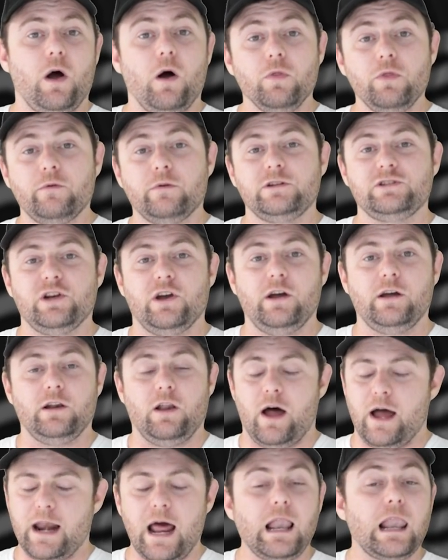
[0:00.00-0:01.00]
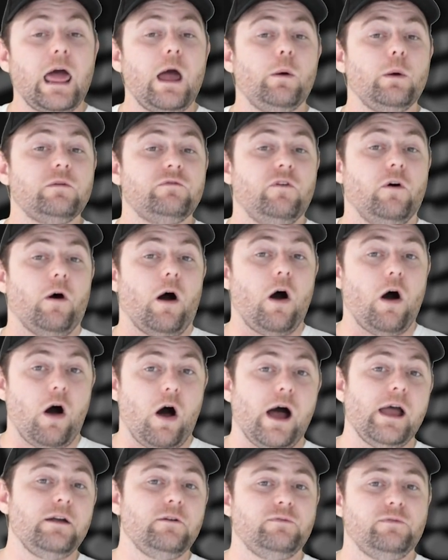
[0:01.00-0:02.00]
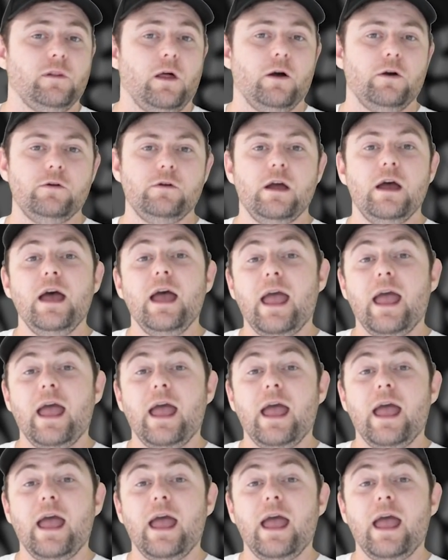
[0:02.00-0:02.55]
on the return line, allowing for higher flow,